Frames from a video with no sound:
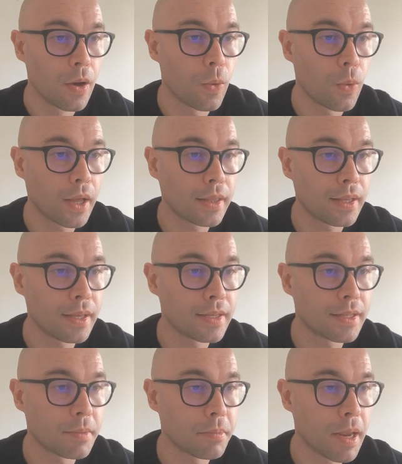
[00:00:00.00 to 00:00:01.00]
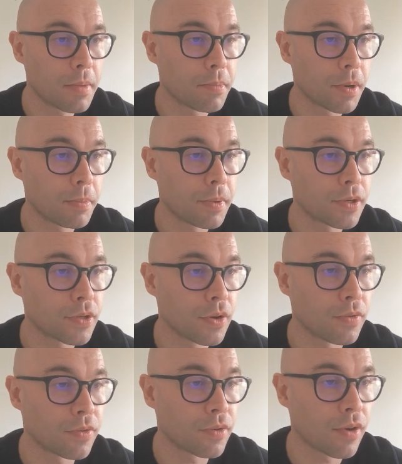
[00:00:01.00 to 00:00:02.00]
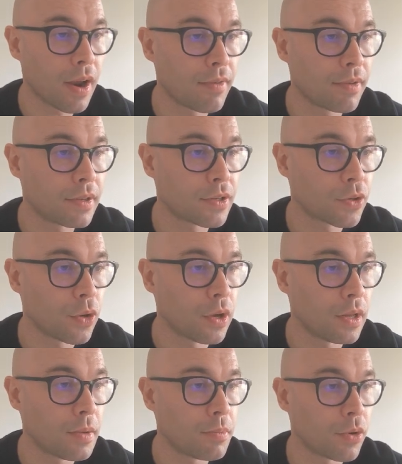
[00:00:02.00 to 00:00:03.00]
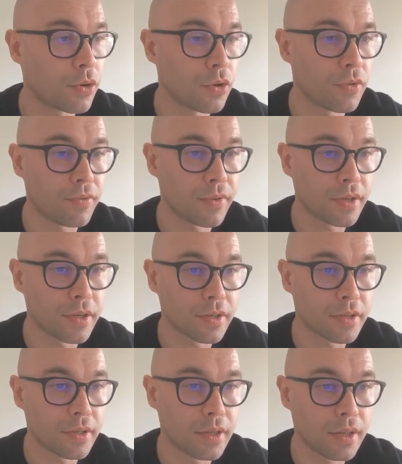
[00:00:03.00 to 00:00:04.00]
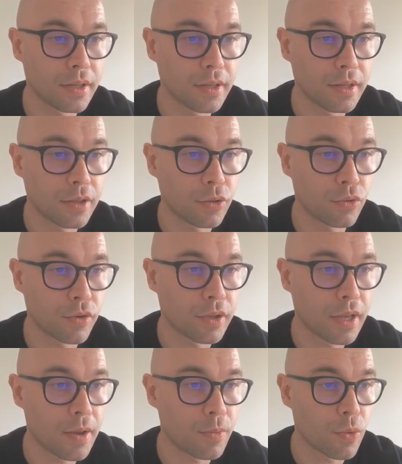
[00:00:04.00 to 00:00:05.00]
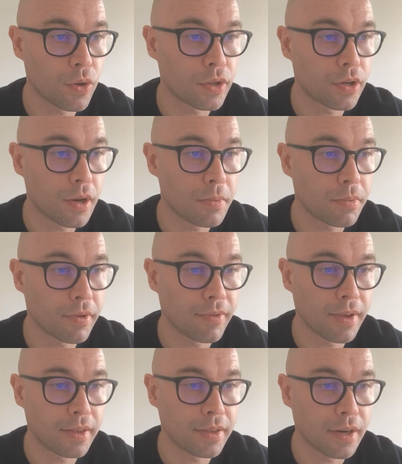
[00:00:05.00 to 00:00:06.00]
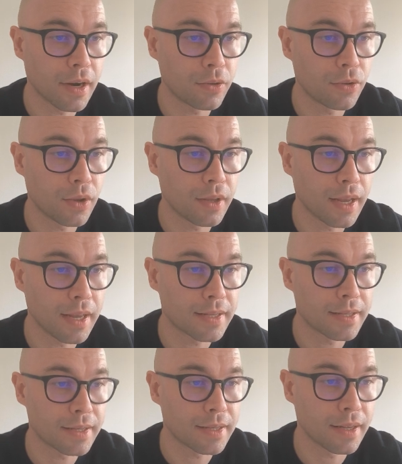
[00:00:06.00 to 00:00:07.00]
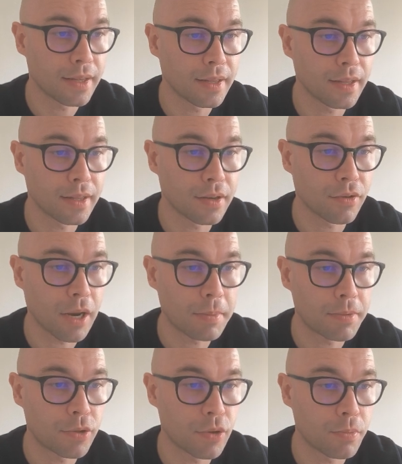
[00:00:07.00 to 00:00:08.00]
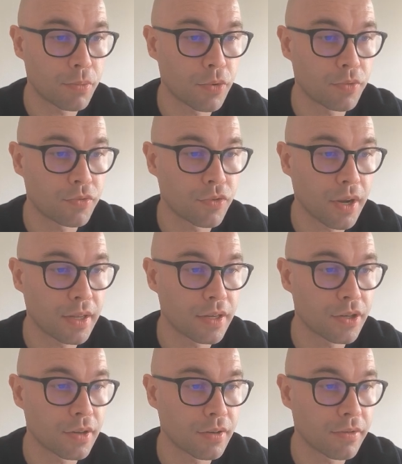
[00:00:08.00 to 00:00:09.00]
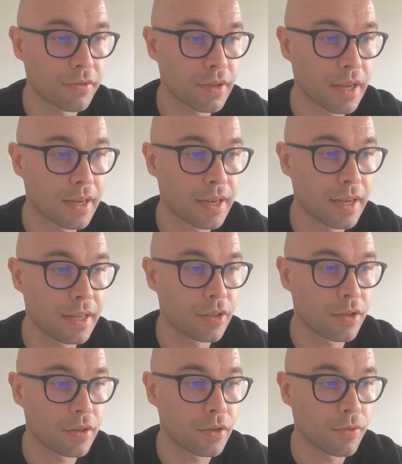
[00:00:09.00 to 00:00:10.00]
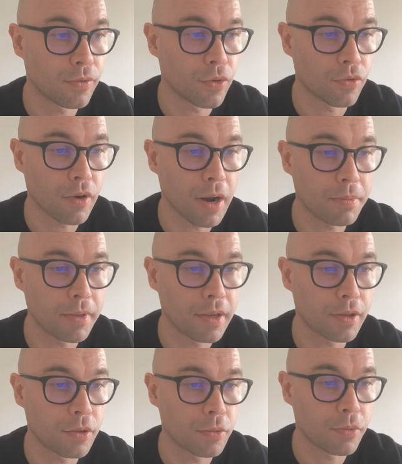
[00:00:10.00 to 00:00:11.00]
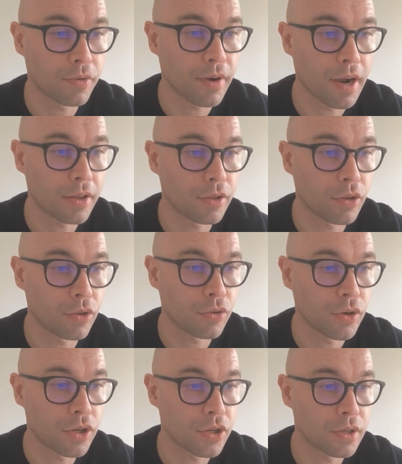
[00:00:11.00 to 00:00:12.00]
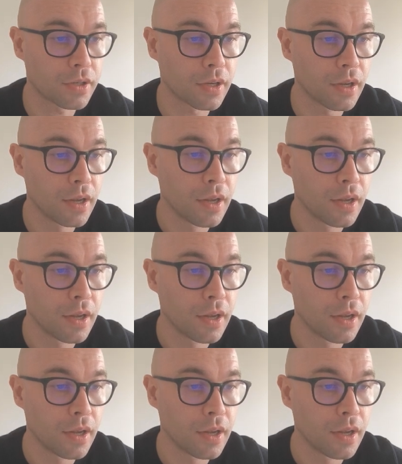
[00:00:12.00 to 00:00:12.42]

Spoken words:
What is the main purpose of gravel soil in Bordeaux vineyards? To retain water and prevent drought, to enhance acidity in the grapes, to improve drainage and reflect heat for ripening, to provide nutrients